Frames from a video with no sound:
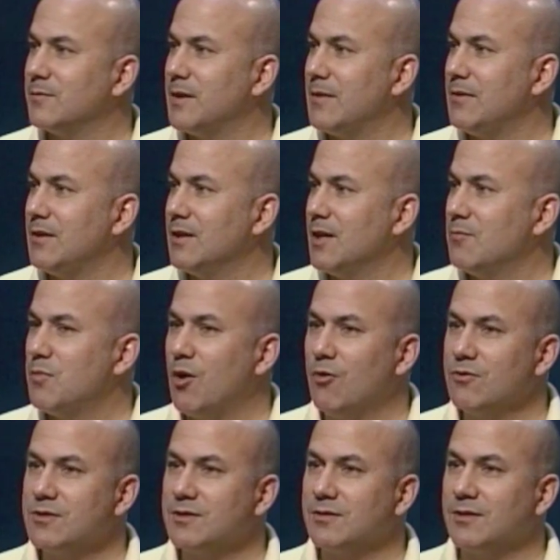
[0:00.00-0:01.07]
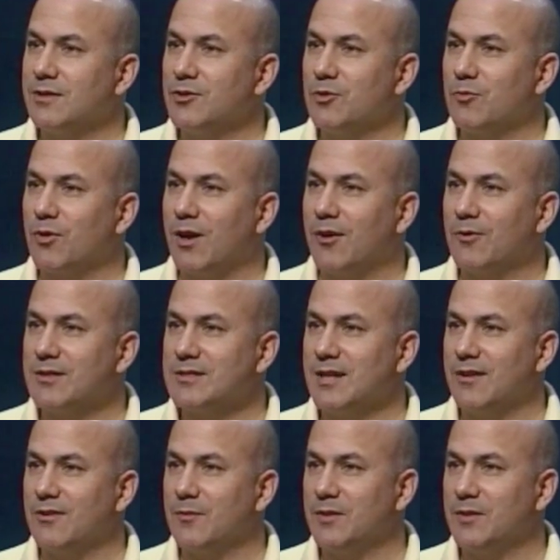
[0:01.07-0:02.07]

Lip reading: maybe post your progress down there,